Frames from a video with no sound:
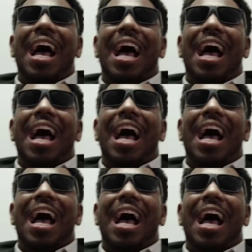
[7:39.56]

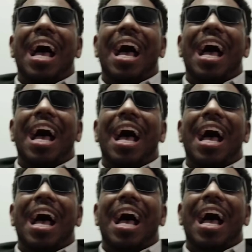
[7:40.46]

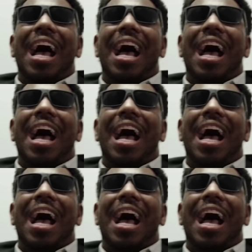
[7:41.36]

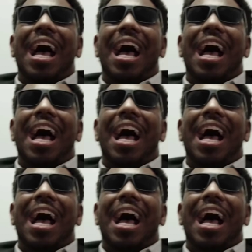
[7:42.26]

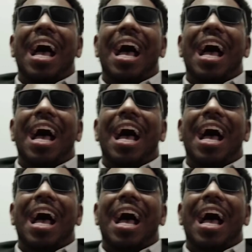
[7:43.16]
This person isn't speaking.